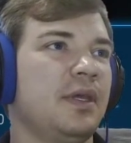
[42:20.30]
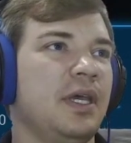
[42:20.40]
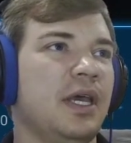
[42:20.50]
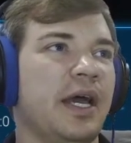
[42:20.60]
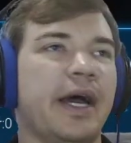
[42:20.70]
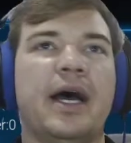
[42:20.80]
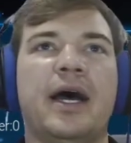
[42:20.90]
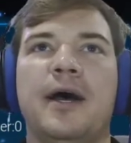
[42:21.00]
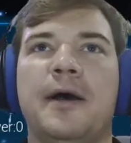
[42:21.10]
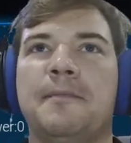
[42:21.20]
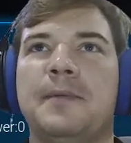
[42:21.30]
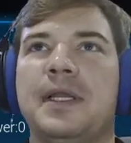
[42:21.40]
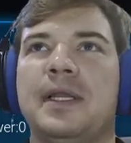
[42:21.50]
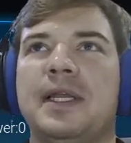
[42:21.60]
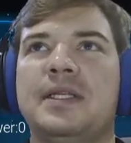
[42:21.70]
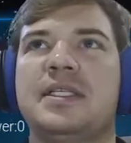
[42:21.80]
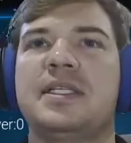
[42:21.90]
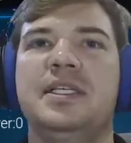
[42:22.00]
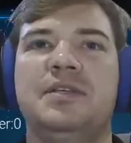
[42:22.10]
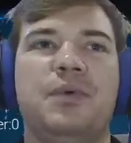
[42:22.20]
Let's
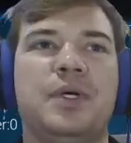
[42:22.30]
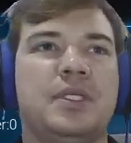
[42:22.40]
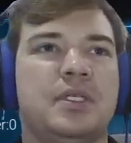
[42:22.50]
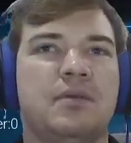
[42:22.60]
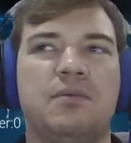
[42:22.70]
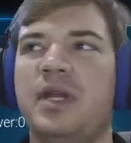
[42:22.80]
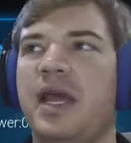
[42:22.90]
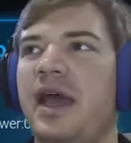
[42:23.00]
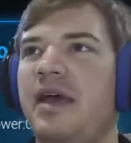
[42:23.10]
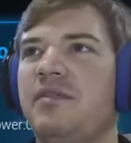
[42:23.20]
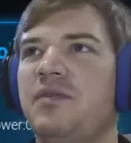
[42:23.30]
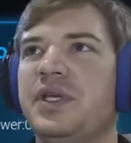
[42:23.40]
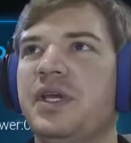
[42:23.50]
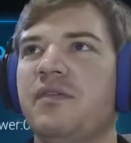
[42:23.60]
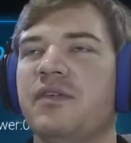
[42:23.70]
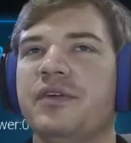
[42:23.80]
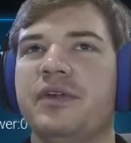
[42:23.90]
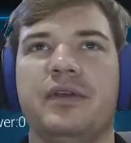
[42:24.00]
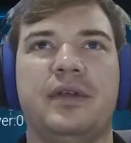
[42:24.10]
see, what haven't we covered?